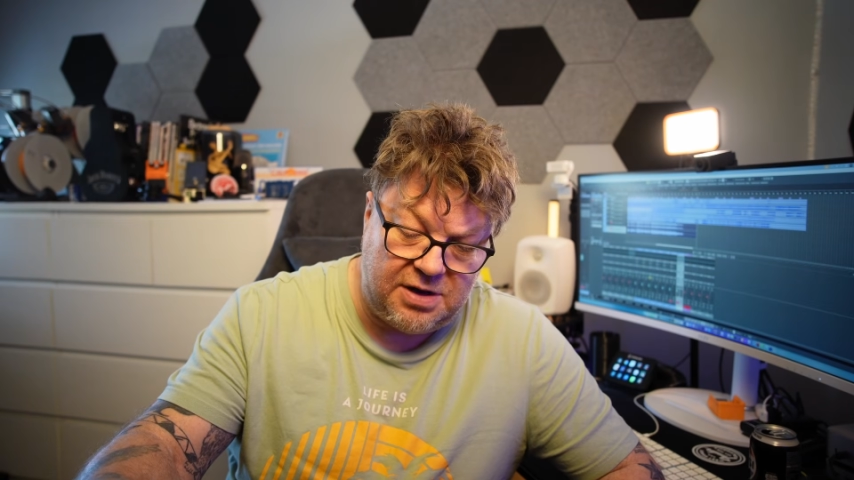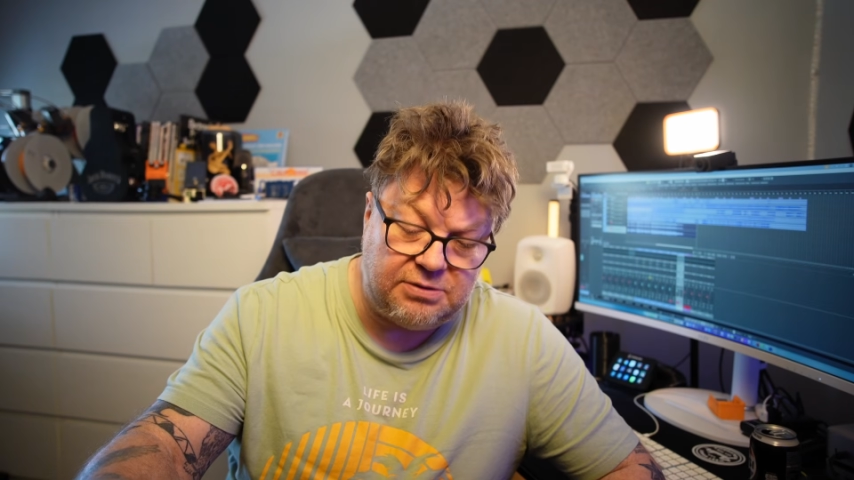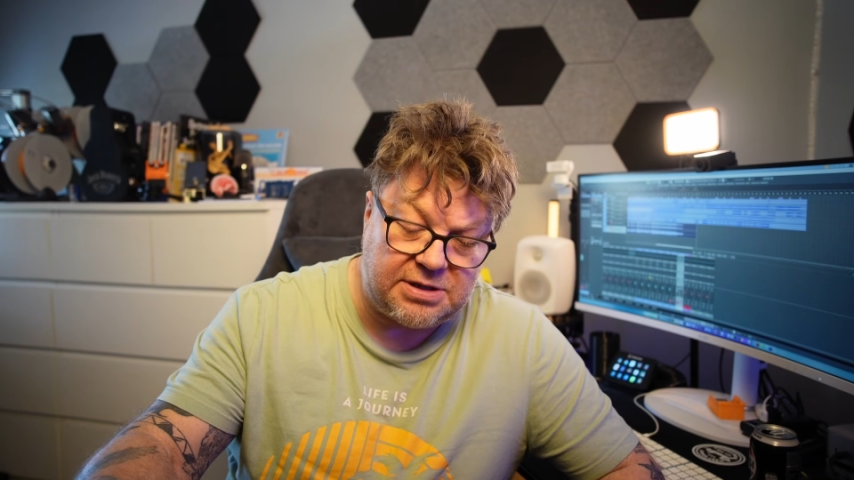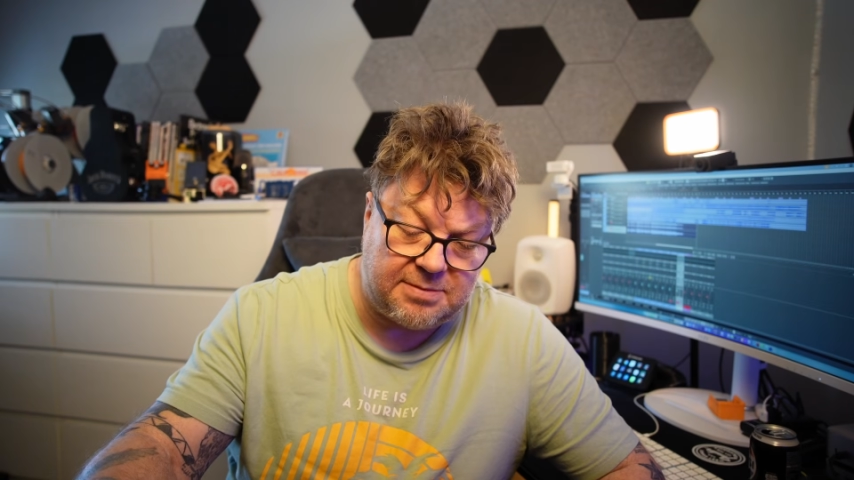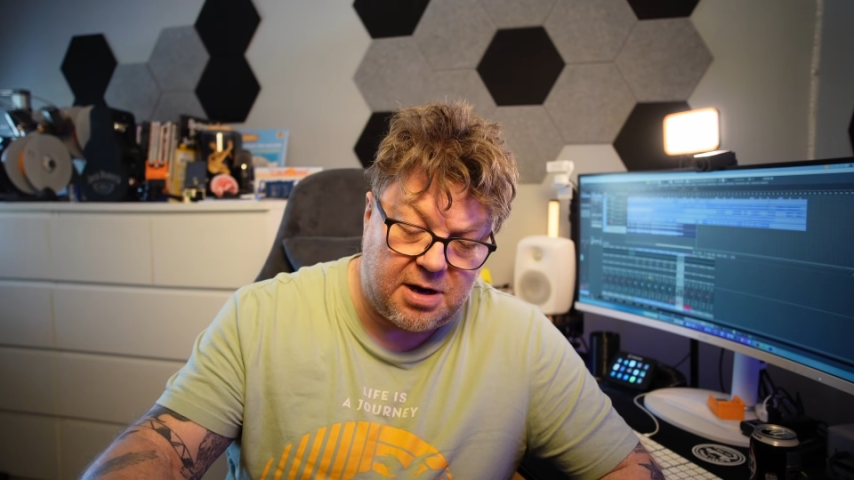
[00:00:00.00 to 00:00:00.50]

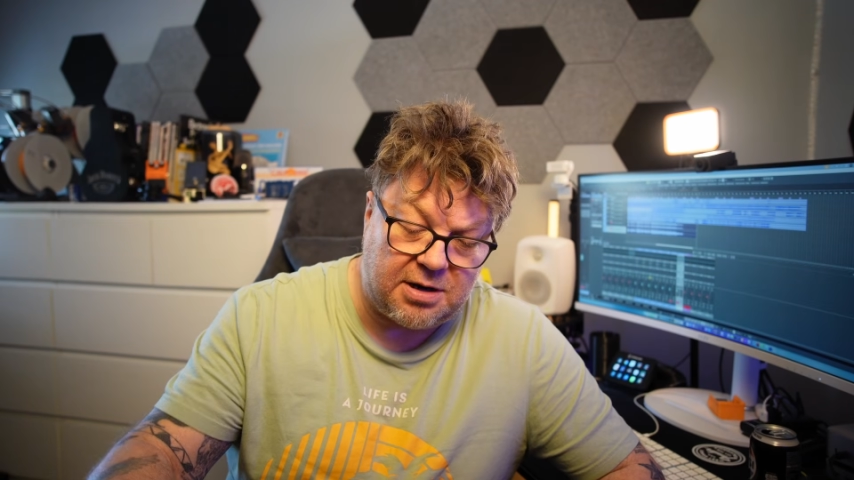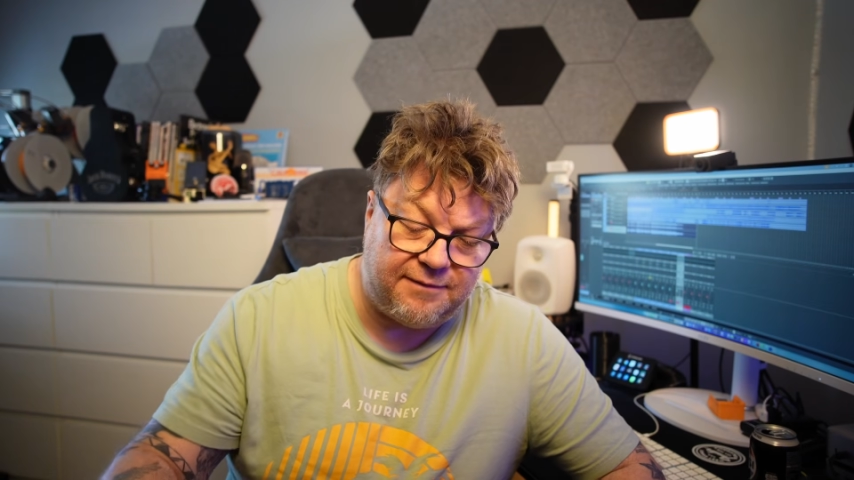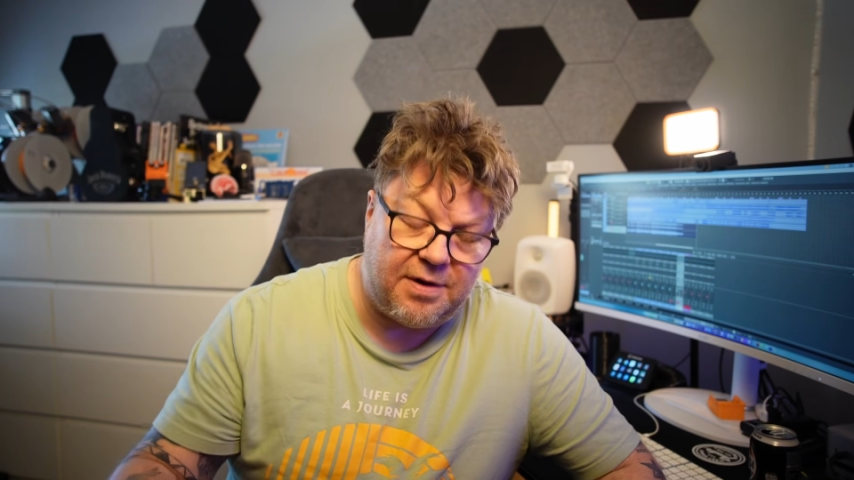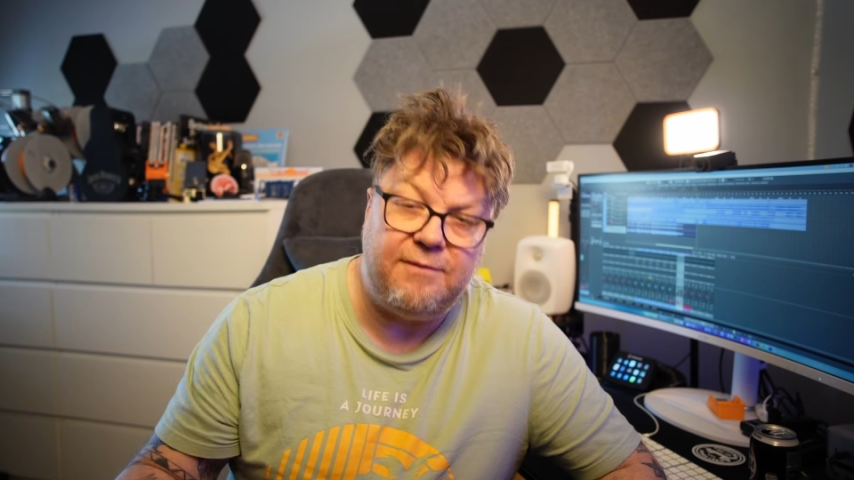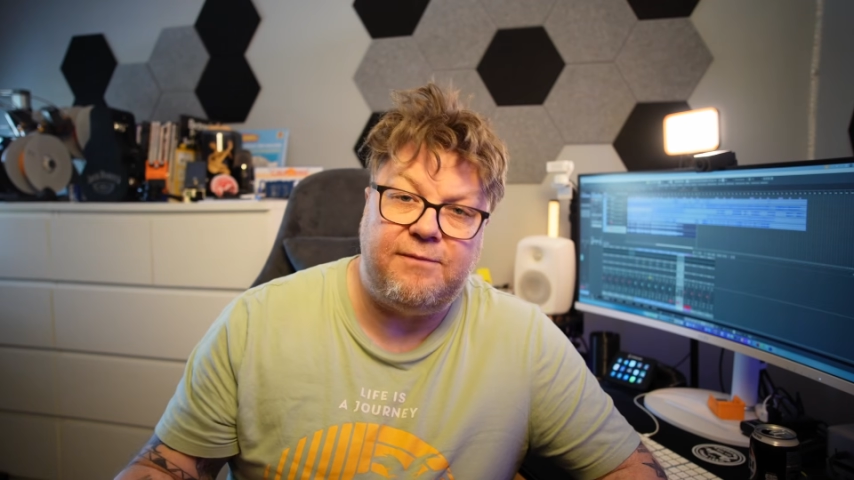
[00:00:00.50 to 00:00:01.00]
using the
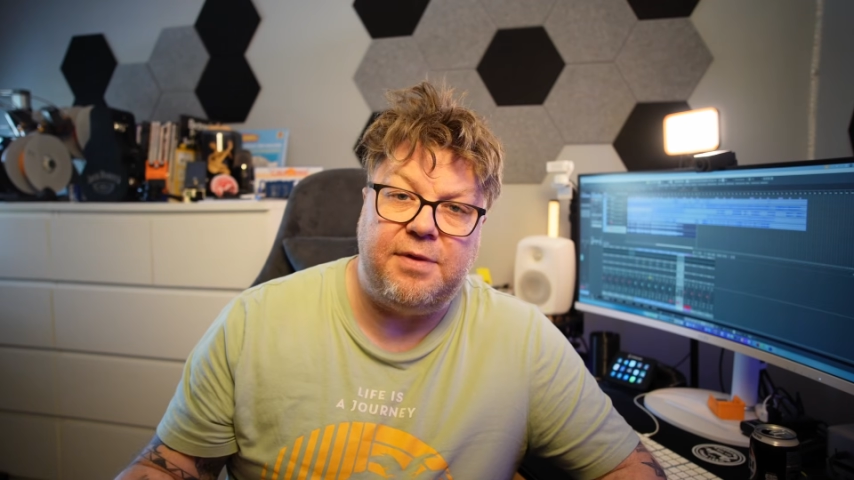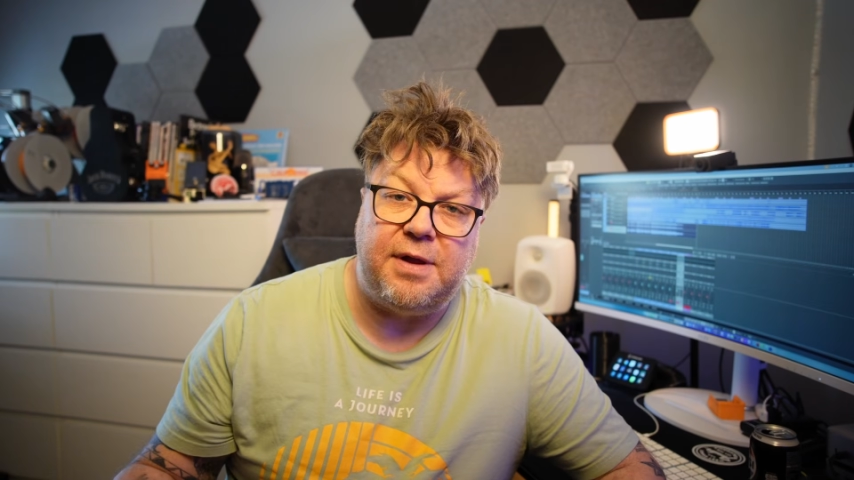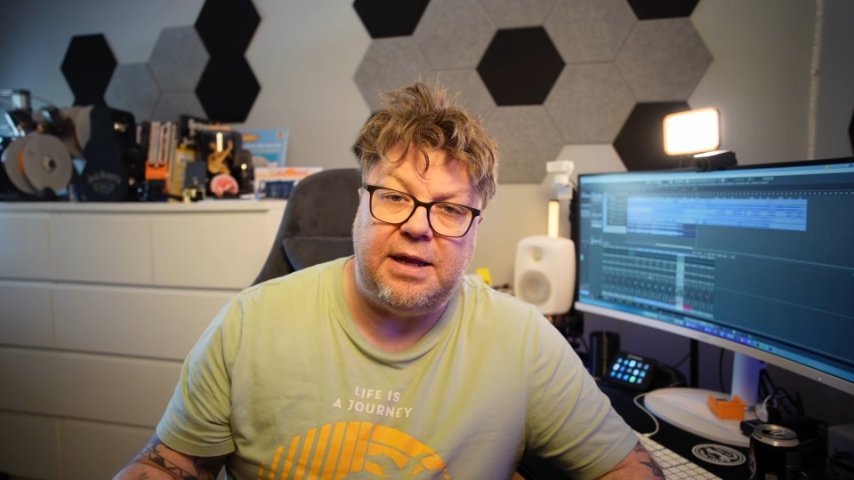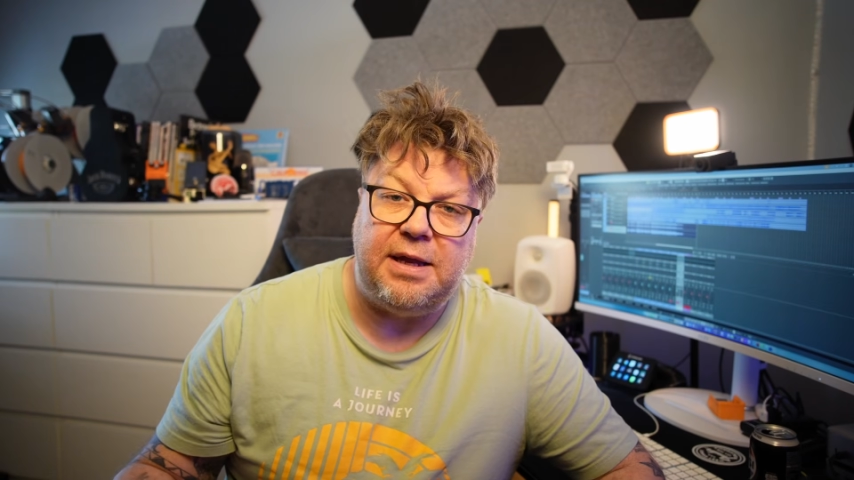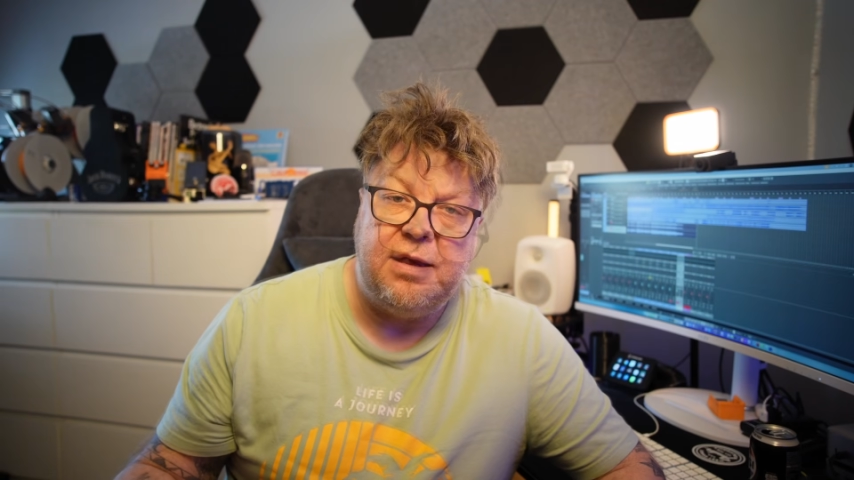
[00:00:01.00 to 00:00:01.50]
microphone for
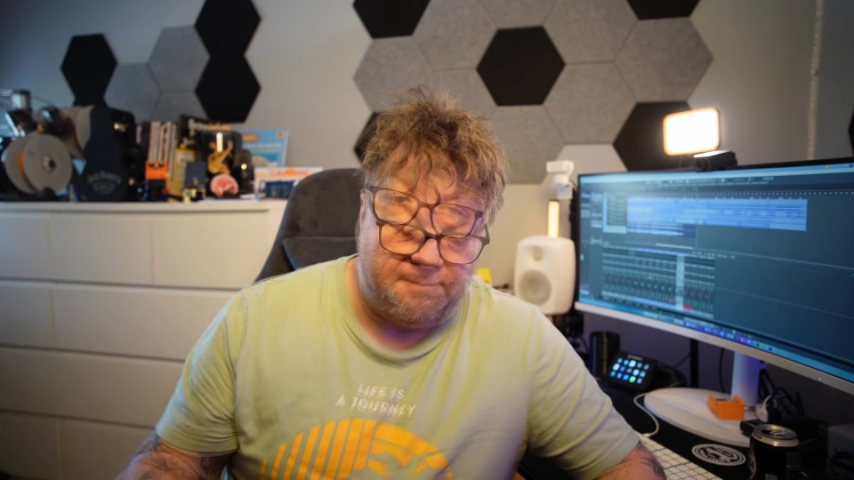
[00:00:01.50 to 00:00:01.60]
the